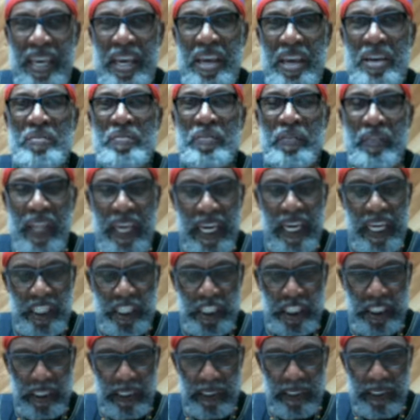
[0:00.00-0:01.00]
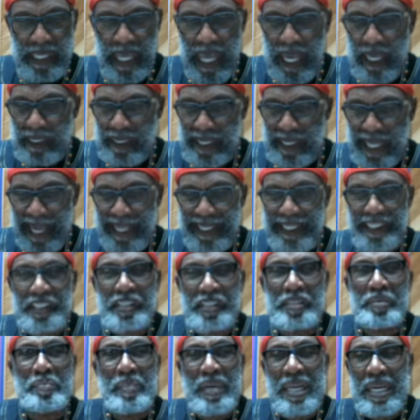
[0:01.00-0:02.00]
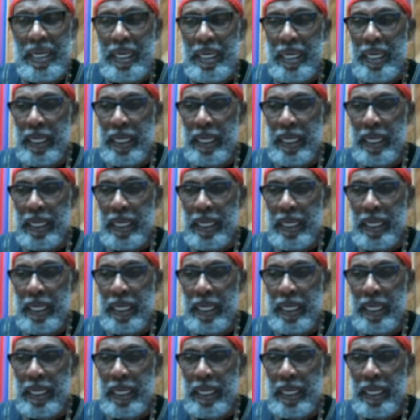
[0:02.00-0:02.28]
inflation sounds like to me.